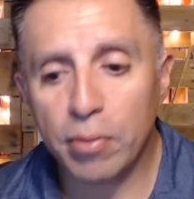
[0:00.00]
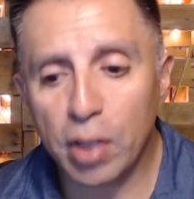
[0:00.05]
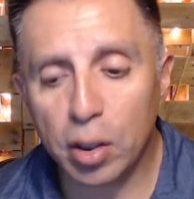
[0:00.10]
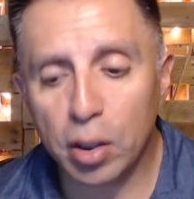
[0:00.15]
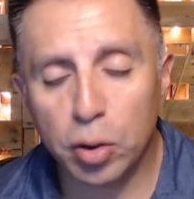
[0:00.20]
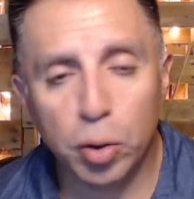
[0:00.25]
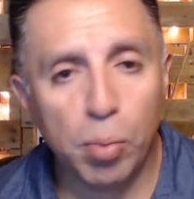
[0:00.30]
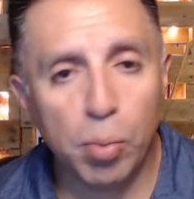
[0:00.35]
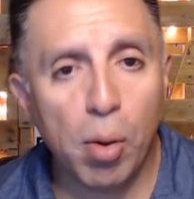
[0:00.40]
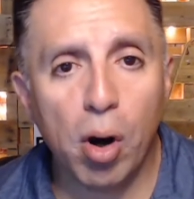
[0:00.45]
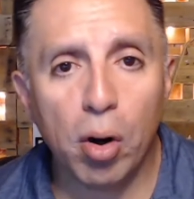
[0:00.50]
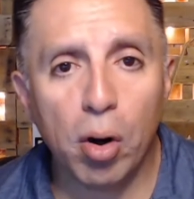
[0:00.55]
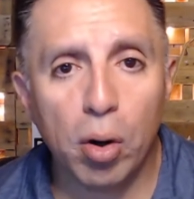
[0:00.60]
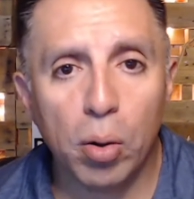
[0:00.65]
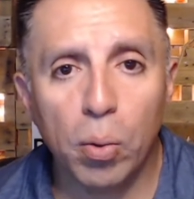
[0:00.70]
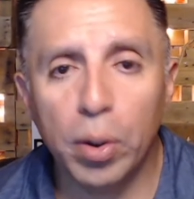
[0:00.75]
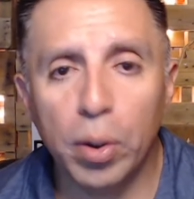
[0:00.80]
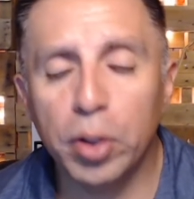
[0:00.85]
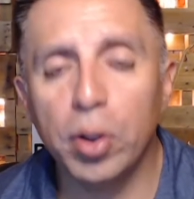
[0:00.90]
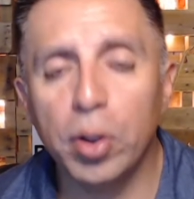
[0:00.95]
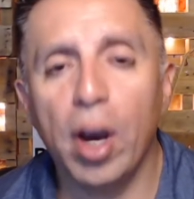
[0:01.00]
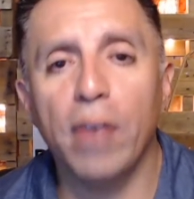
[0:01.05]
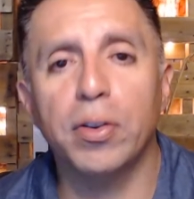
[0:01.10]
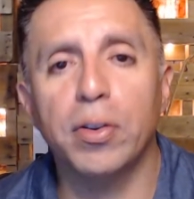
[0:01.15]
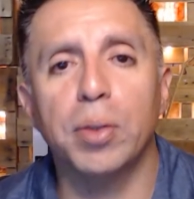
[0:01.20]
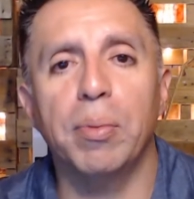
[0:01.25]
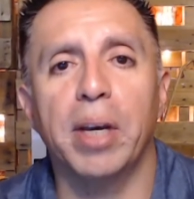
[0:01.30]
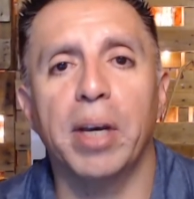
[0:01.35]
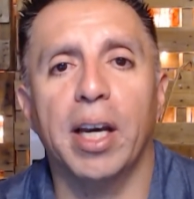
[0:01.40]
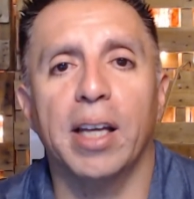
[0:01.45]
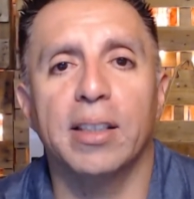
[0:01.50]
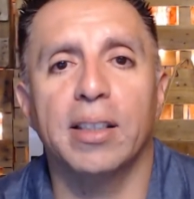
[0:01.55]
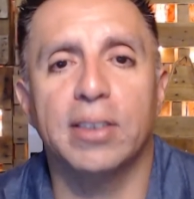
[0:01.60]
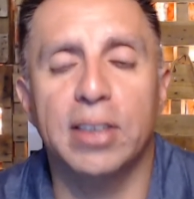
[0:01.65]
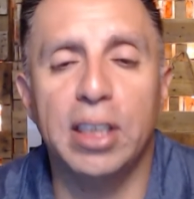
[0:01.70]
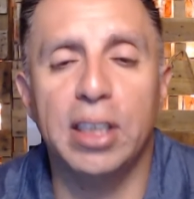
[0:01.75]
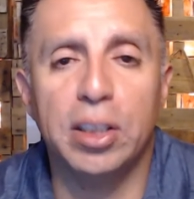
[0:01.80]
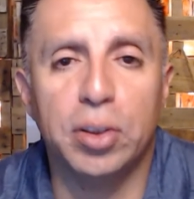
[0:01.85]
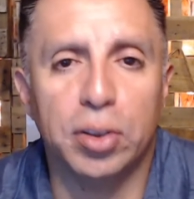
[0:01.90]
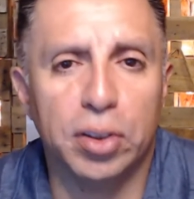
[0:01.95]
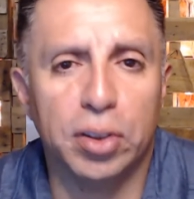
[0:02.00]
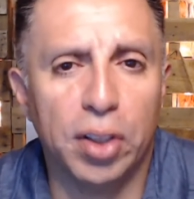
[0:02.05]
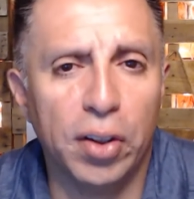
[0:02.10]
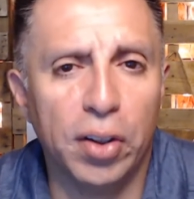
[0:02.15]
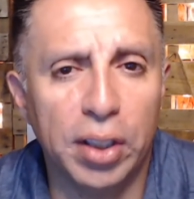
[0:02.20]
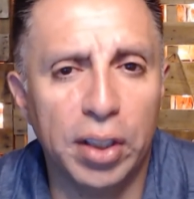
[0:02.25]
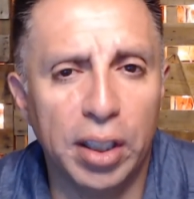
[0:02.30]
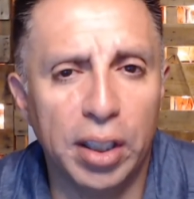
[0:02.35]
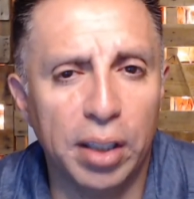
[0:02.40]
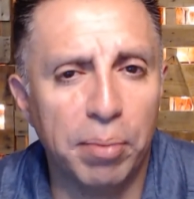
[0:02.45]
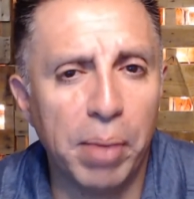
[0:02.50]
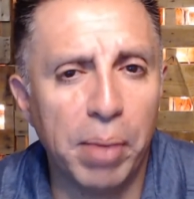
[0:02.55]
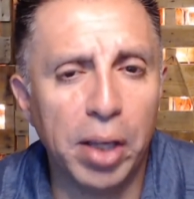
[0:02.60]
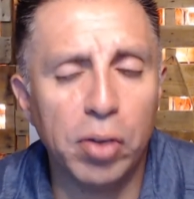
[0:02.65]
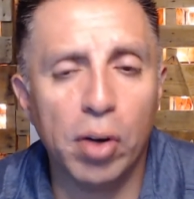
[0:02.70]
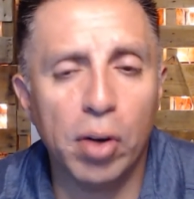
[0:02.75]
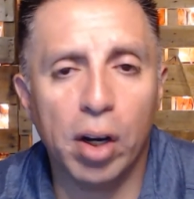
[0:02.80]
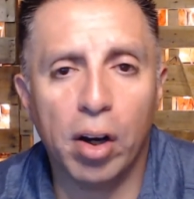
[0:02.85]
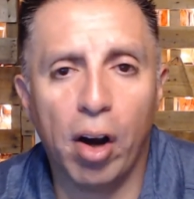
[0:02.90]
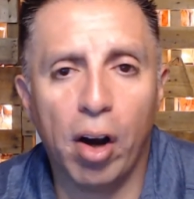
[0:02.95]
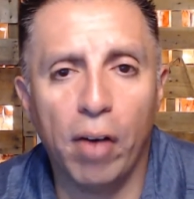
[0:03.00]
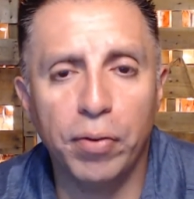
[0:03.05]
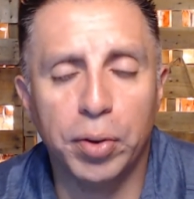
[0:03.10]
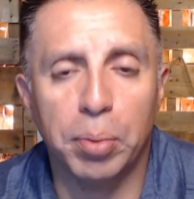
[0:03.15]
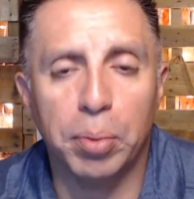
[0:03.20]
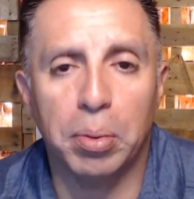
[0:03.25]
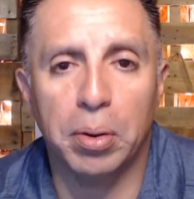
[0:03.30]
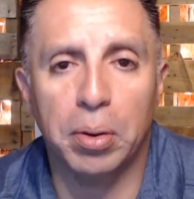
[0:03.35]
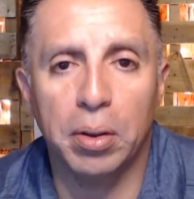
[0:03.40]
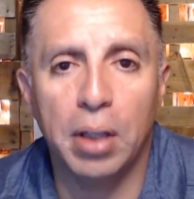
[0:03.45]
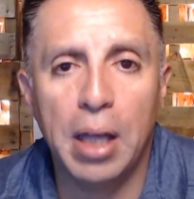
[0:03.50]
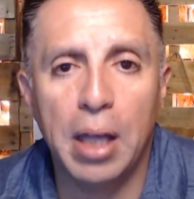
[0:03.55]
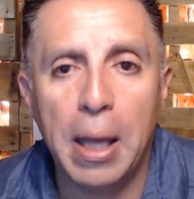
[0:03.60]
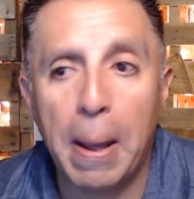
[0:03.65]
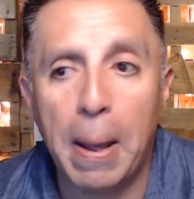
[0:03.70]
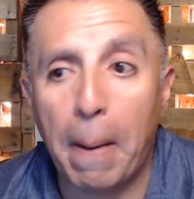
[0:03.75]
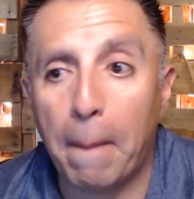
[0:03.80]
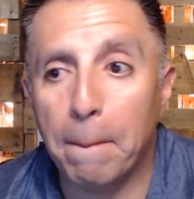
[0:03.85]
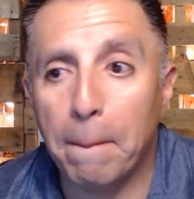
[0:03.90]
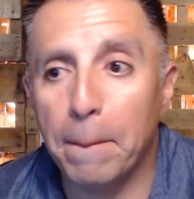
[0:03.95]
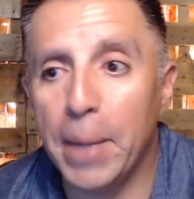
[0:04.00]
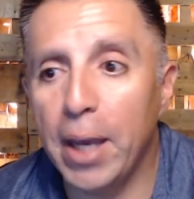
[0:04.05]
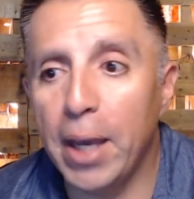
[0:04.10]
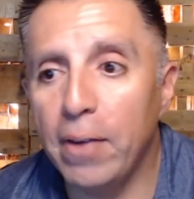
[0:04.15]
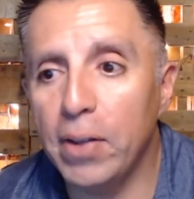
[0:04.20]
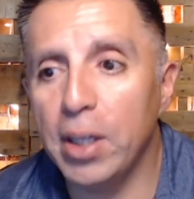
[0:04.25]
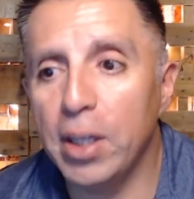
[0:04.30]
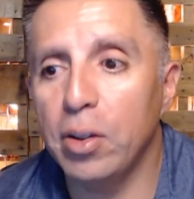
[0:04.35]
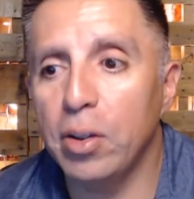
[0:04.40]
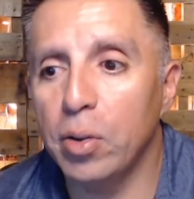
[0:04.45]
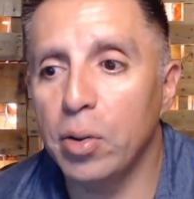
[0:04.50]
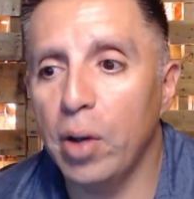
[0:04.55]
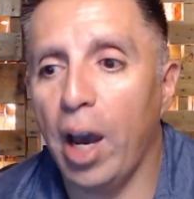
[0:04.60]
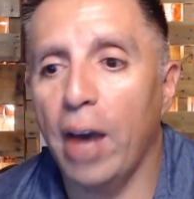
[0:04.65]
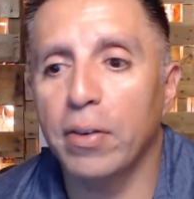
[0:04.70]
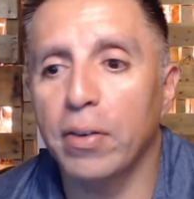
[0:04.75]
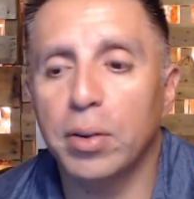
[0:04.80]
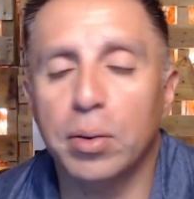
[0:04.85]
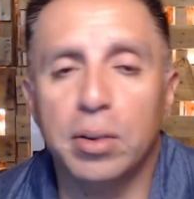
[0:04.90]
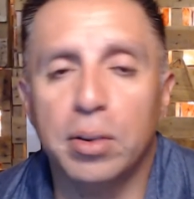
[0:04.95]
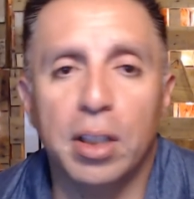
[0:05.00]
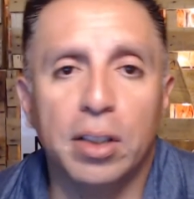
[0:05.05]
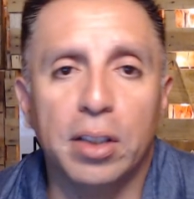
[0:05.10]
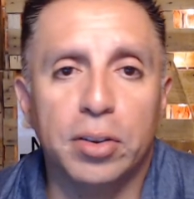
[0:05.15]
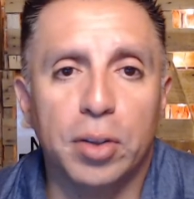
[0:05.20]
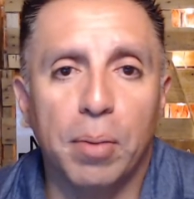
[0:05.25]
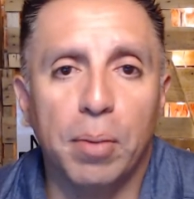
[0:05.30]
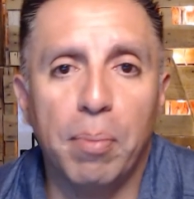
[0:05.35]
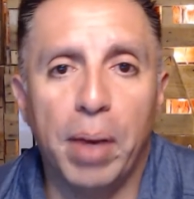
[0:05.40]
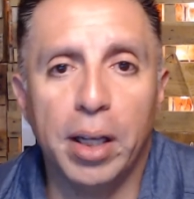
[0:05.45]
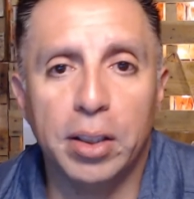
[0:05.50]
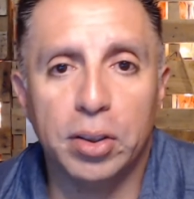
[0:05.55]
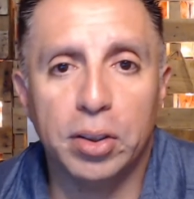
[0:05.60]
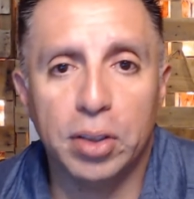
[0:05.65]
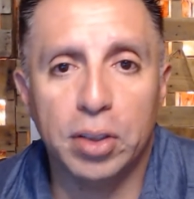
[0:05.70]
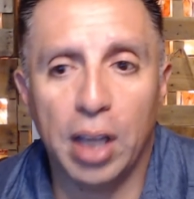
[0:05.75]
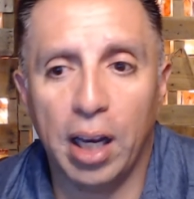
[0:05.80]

Tomorrow, when you have to make a decision, something that make you uncomfortable, maybe you have to tell somebody,